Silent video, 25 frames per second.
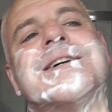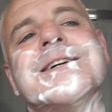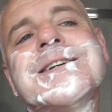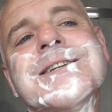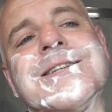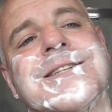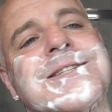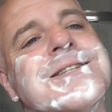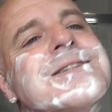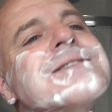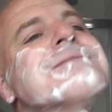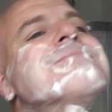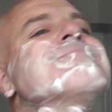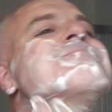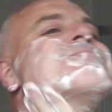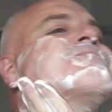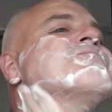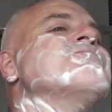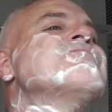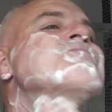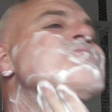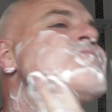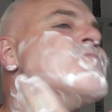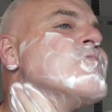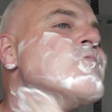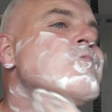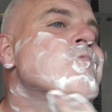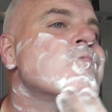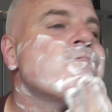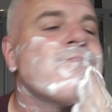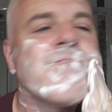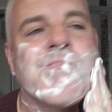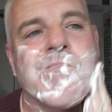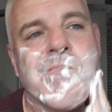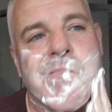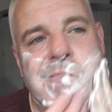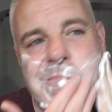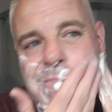nice.
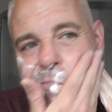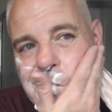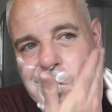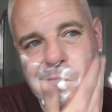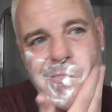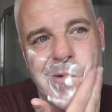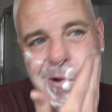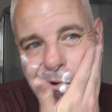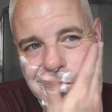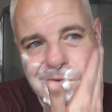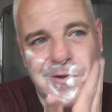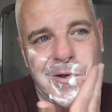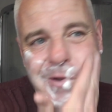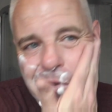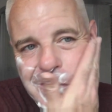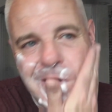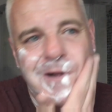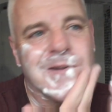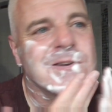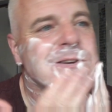What I'll do,